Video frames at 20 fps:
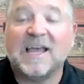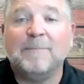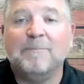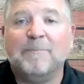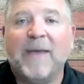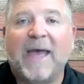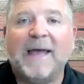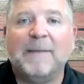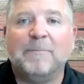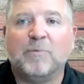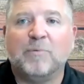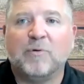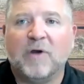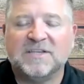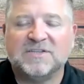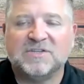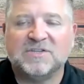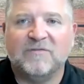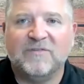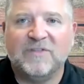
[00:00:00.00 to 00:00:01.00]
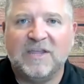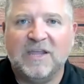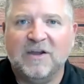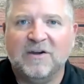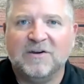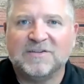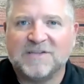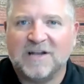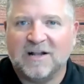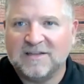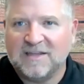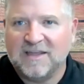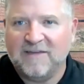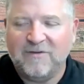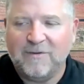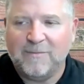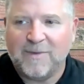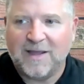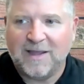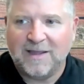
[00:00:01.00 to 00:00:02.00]
bad press over the years, and I'll give
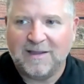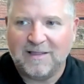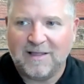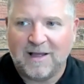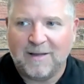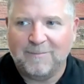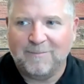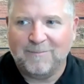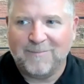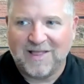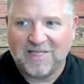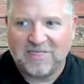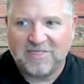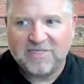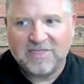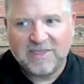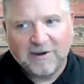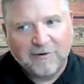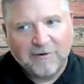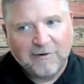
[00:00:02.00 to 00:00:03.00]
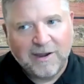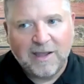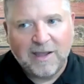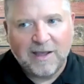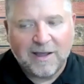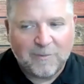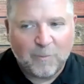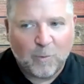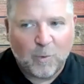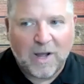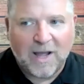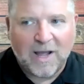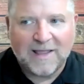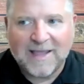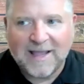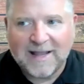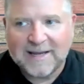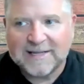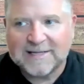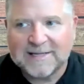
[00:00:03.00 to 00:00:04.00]
you my theory on why
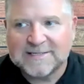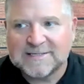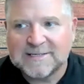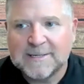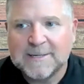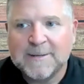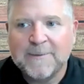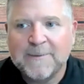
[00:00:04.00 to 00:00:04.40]
that is.